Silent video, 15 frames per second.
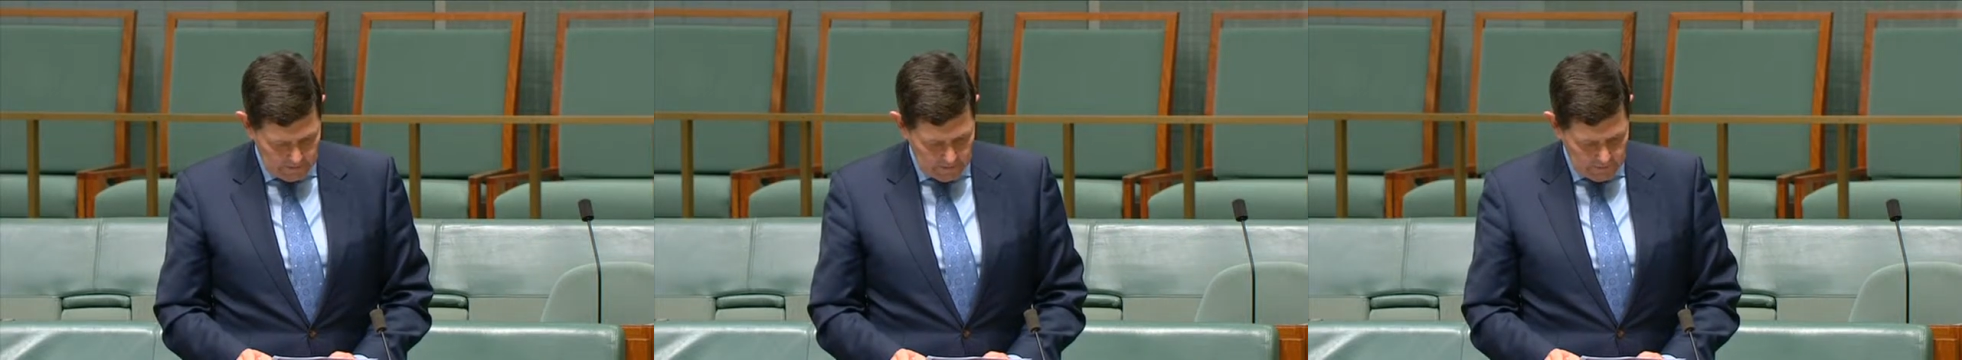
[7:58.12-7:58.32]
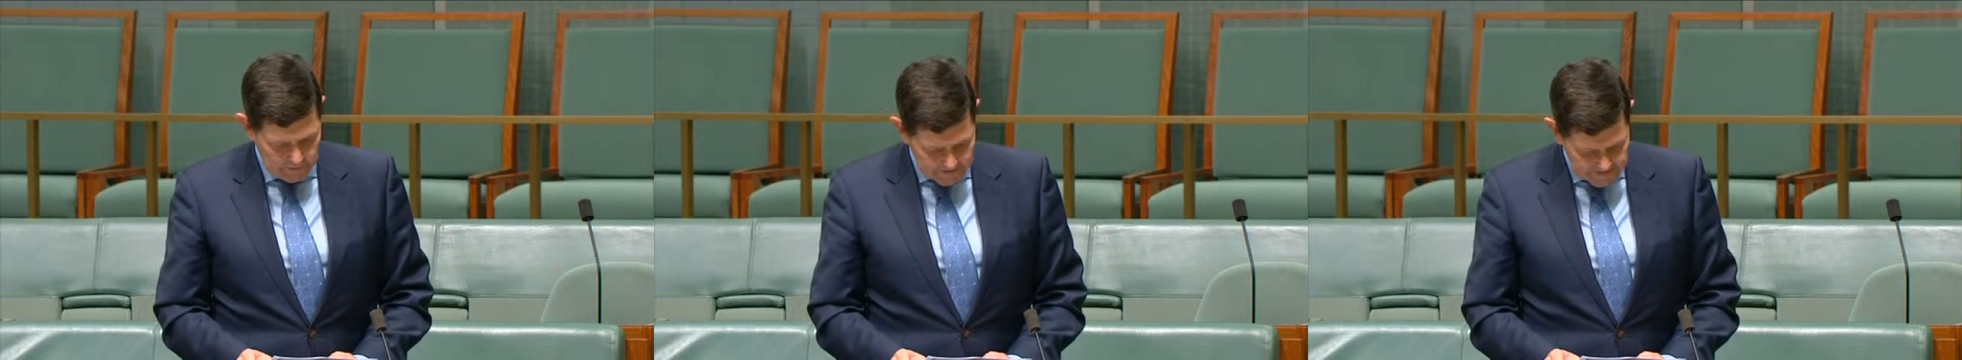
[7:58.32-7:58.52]

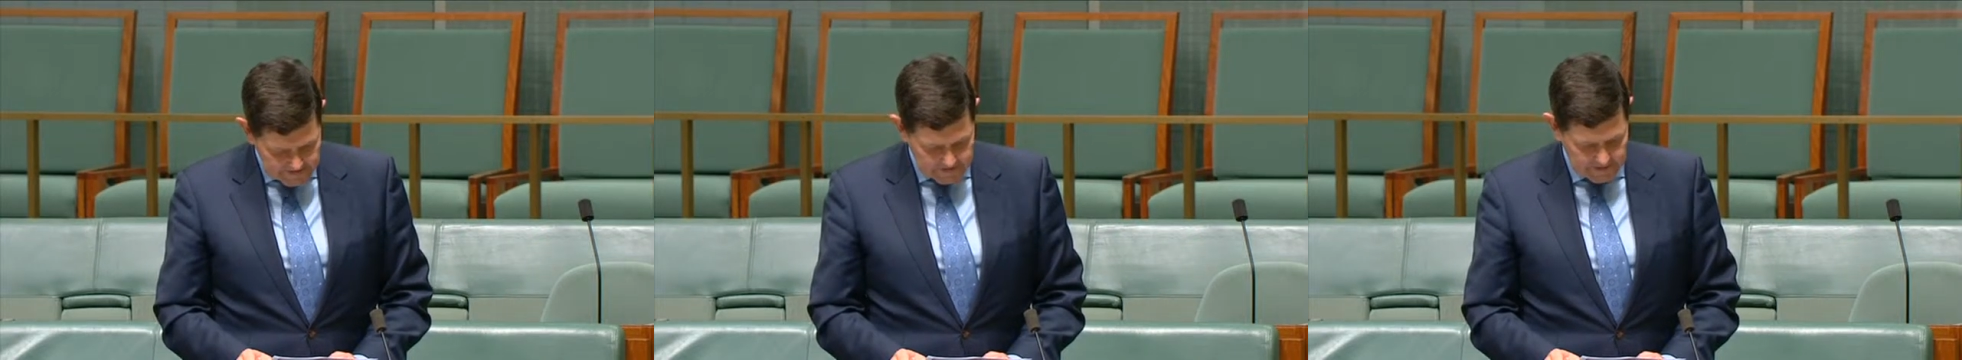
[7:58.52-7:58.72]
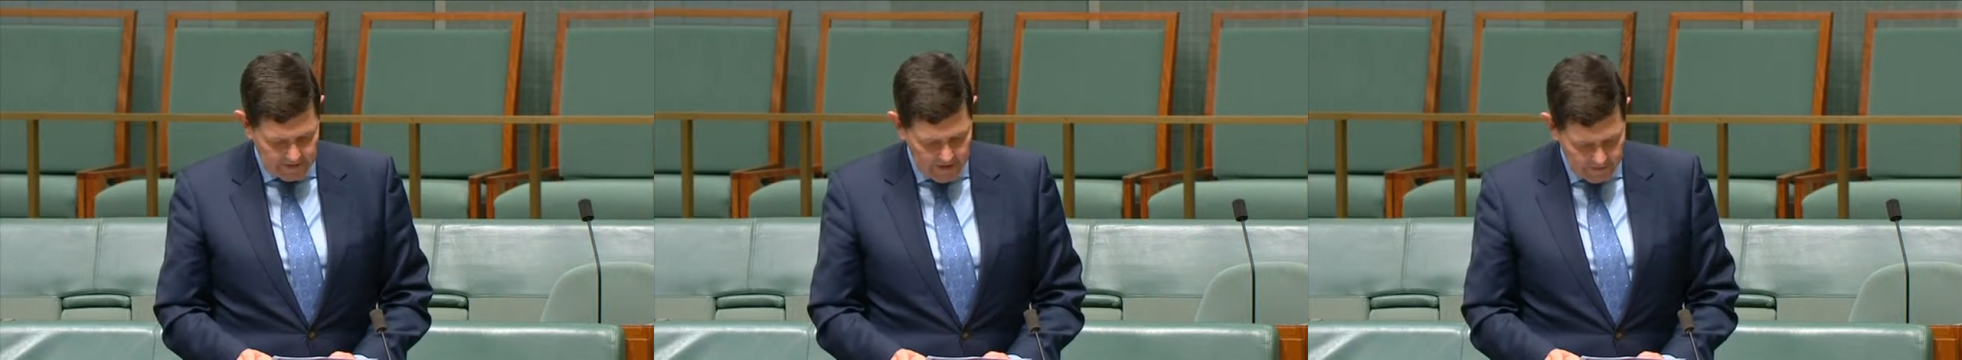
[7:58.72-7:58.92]

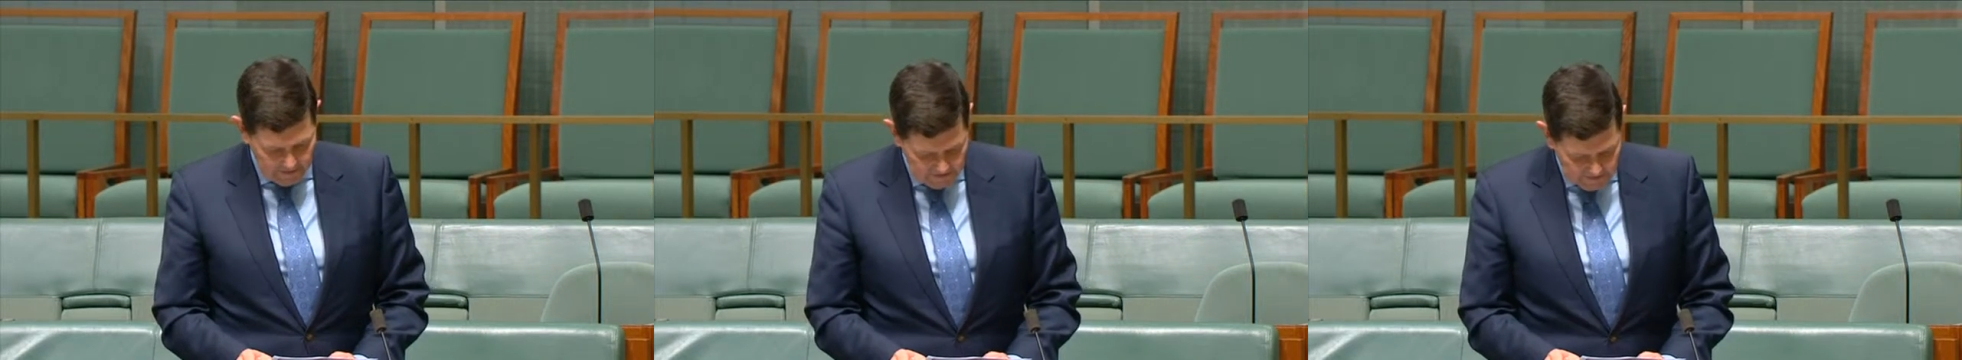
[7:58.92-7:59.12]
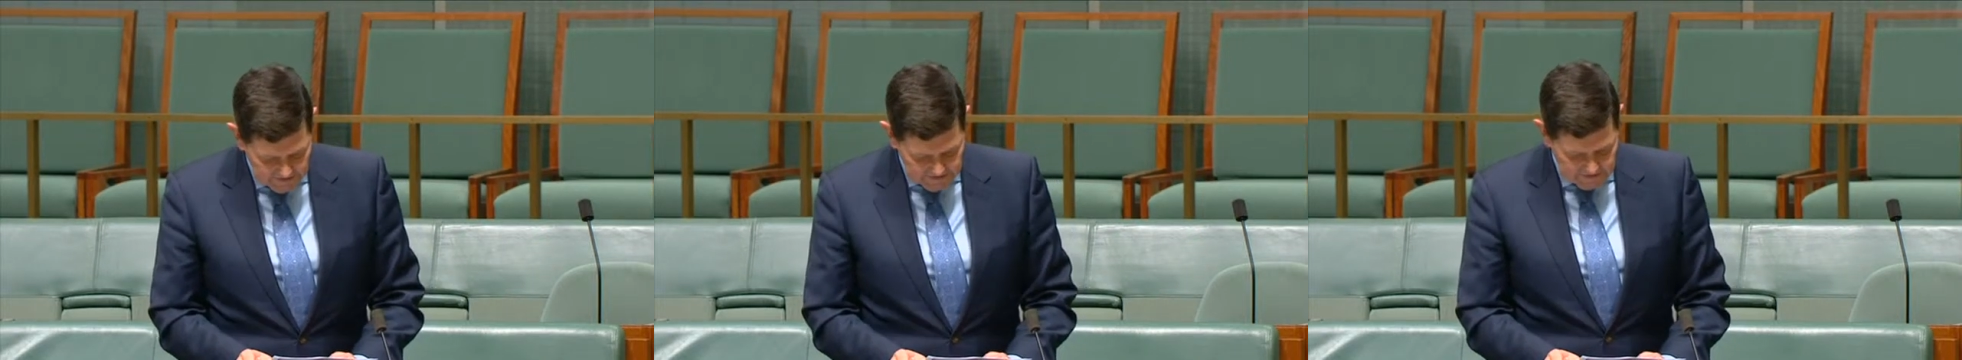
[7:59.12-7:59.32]
This and other
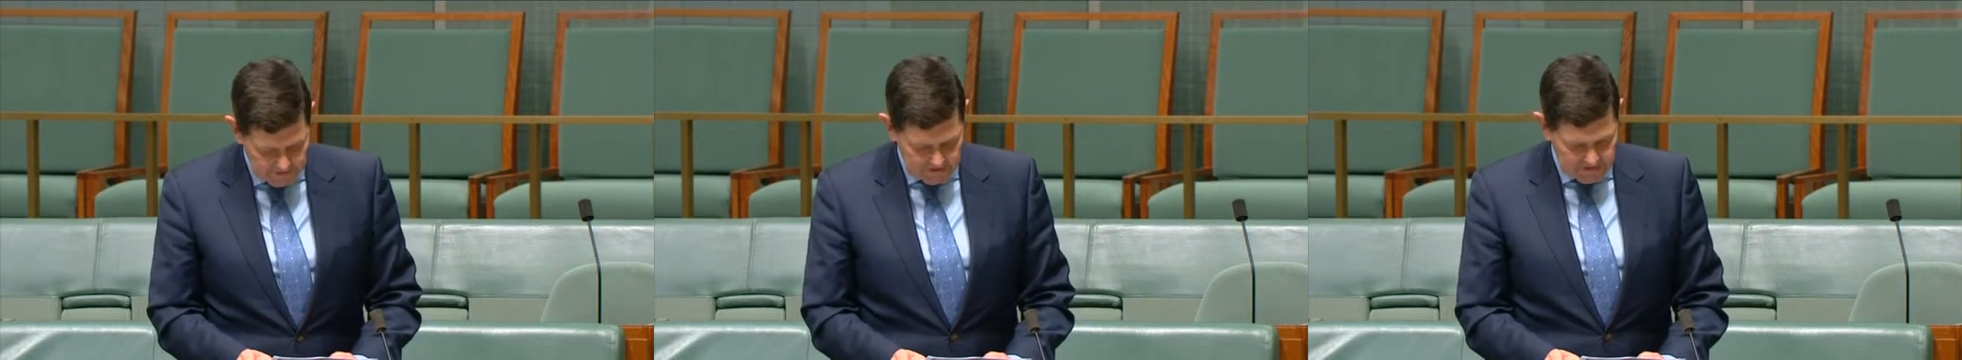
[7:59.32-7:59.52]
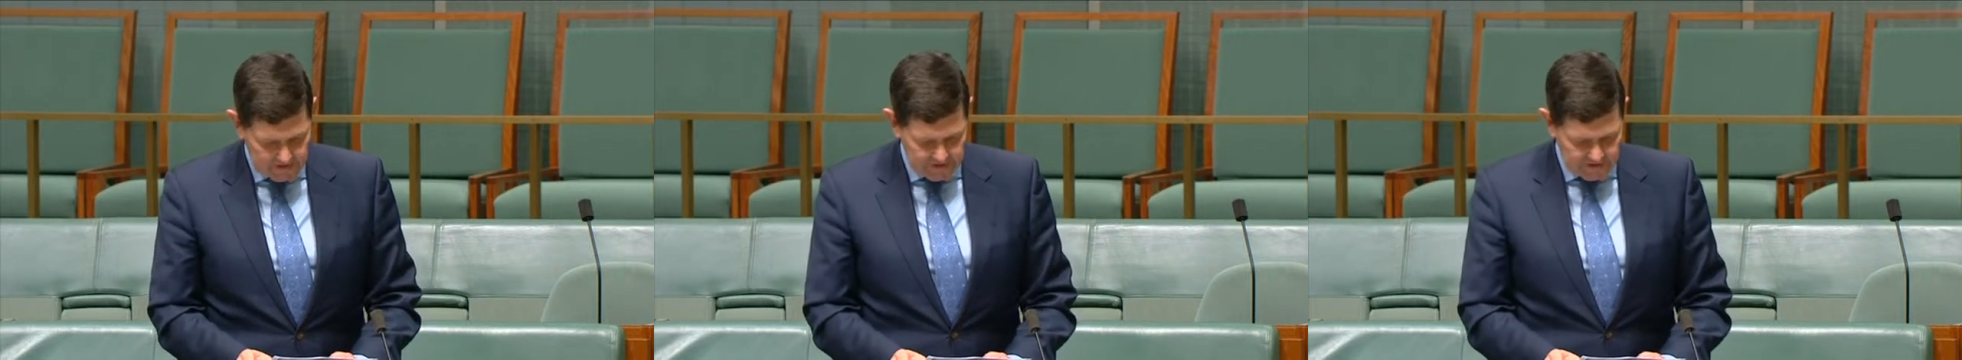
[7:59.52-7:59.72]

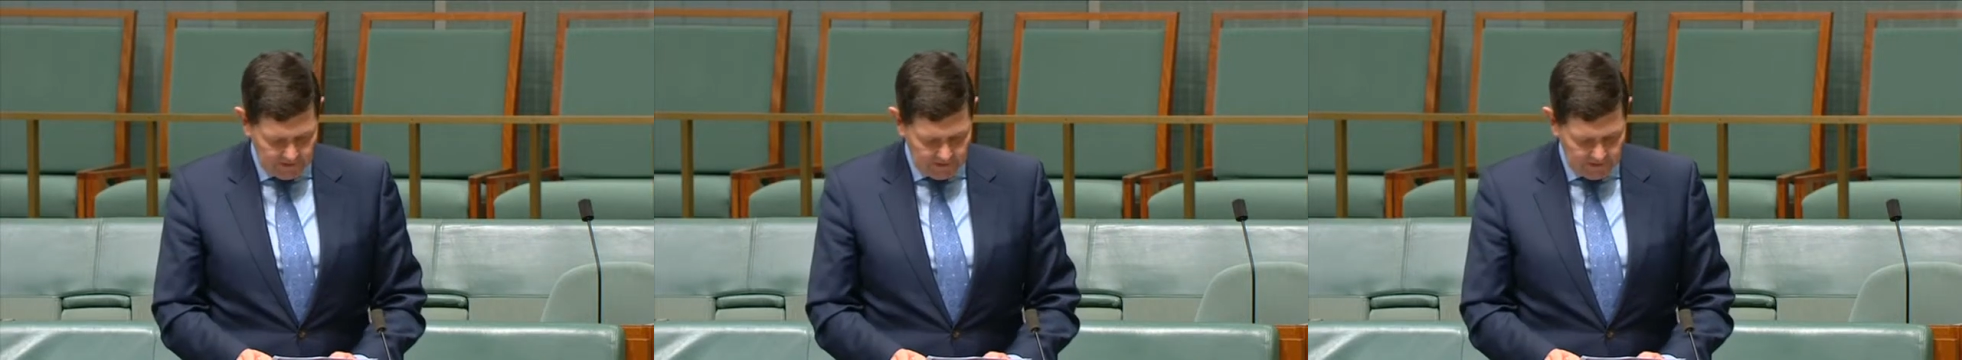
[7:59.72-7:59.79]
instances